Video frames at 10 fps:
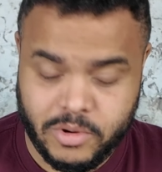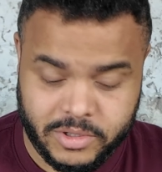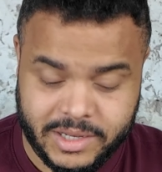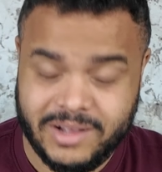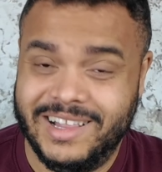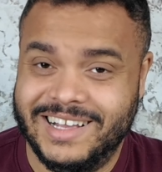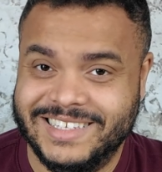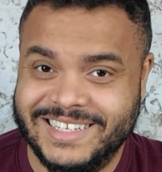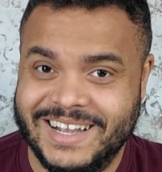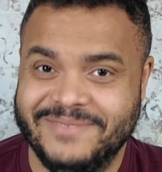pointed out
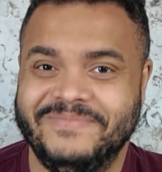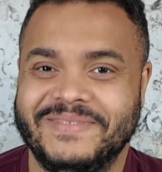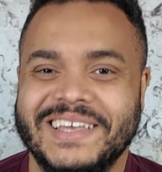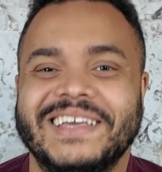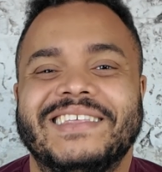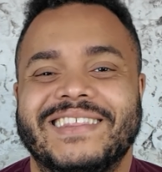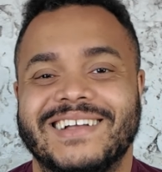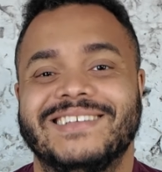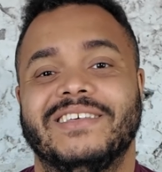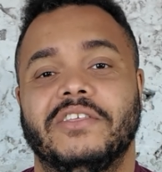last time, that